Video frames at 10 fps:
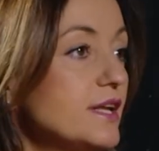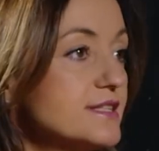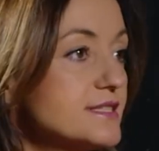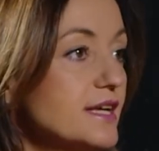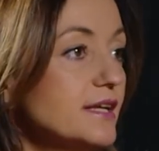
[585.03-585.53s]

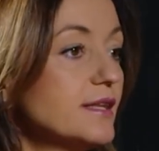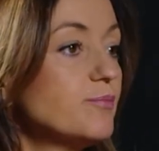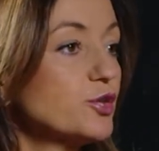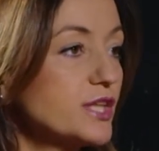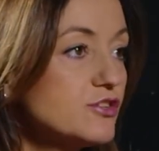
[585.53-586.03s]
let's say, the
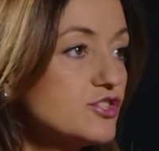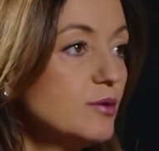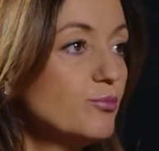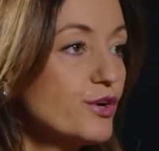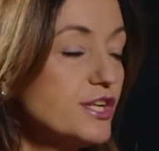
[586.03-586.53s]

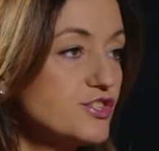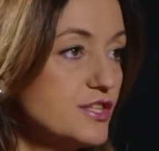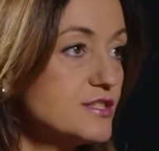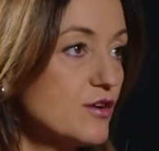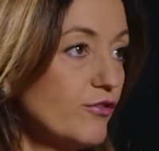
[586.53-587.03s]
potential
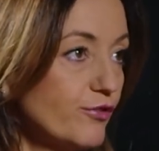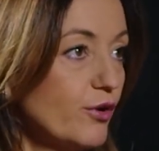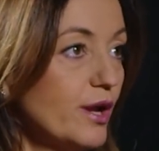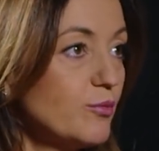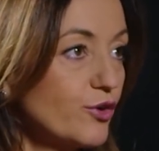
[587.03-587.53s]
bridges of
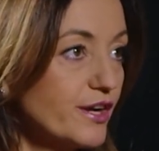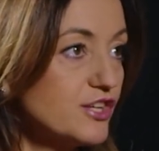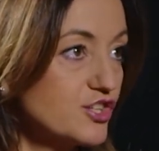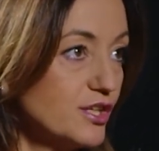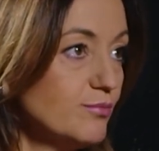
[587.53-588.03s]

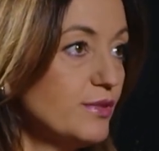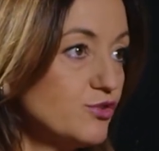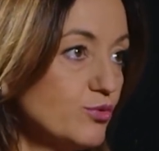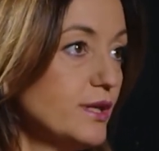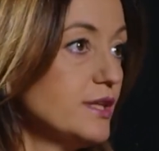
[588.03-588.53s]
collaboration
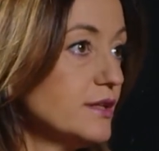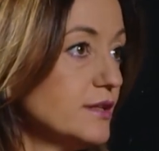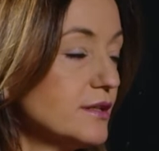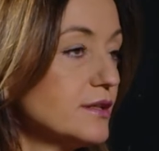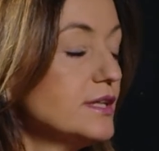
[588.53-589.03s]
between
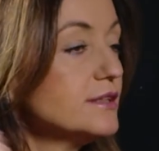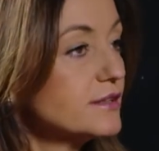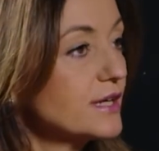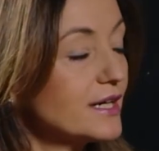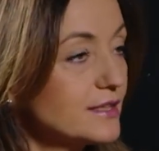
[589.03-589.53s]

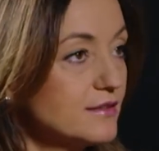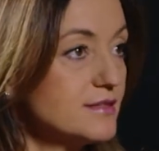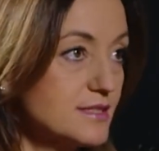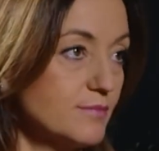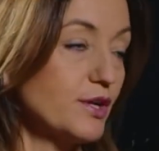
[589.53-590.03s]
kindergartens,